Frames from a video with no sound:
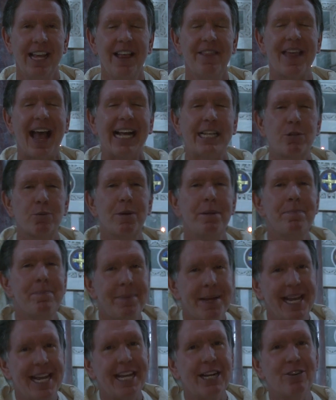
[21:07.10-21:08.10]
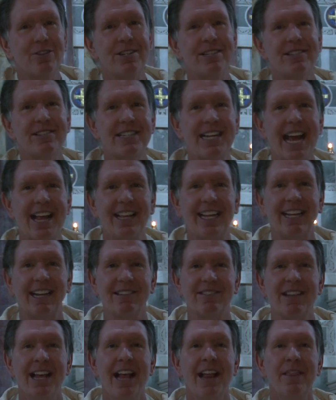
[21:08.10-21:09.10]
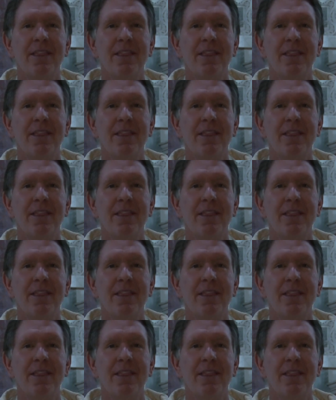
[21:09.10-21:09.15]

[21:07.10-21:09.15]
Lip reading: That's what Peter is telling us,